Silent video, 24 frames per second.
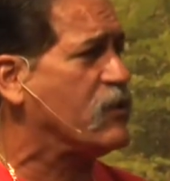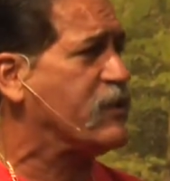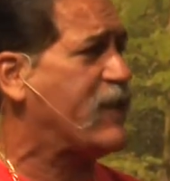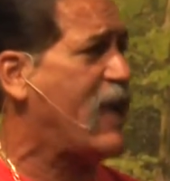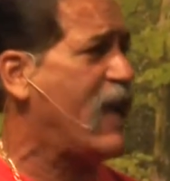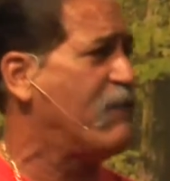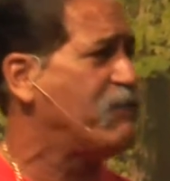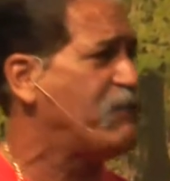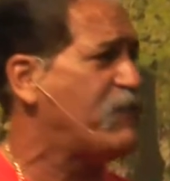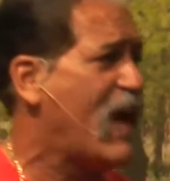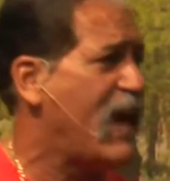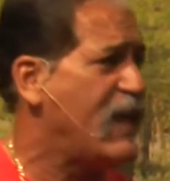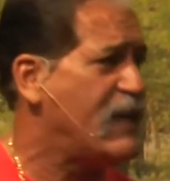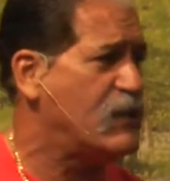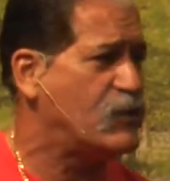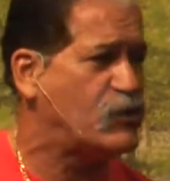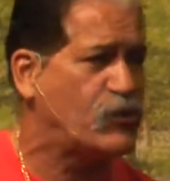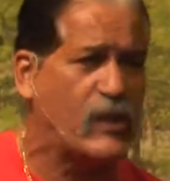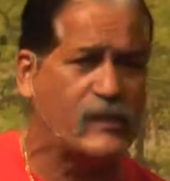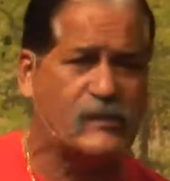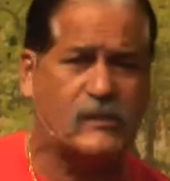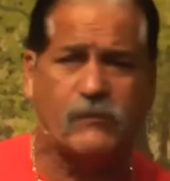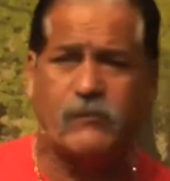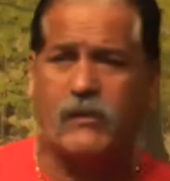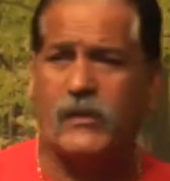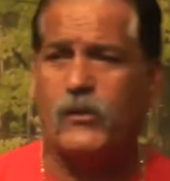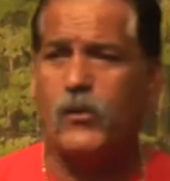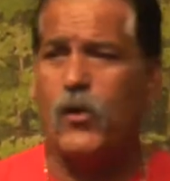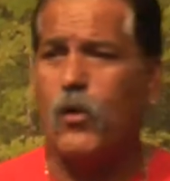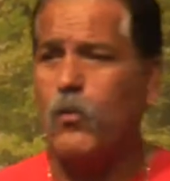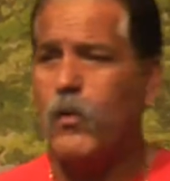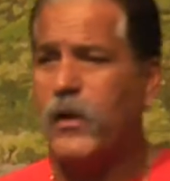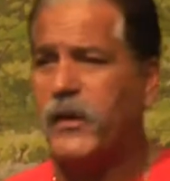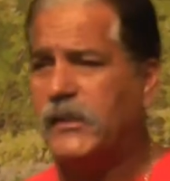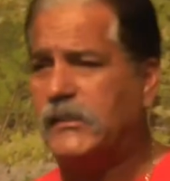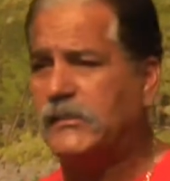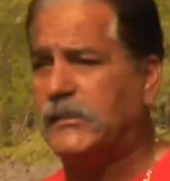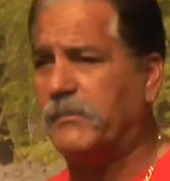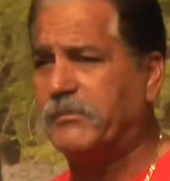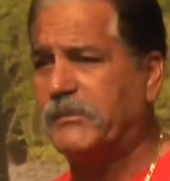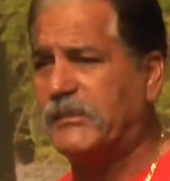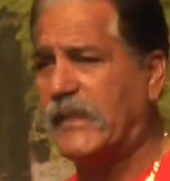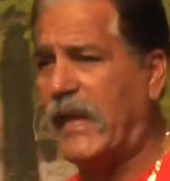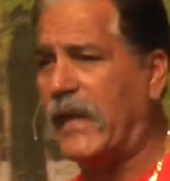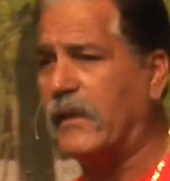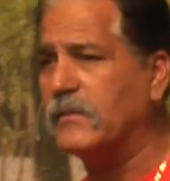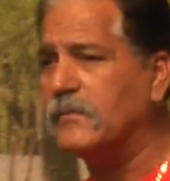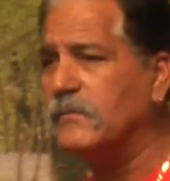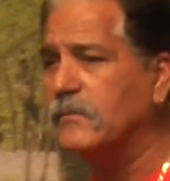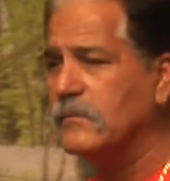can't find a trace of it nowhere. He's upset.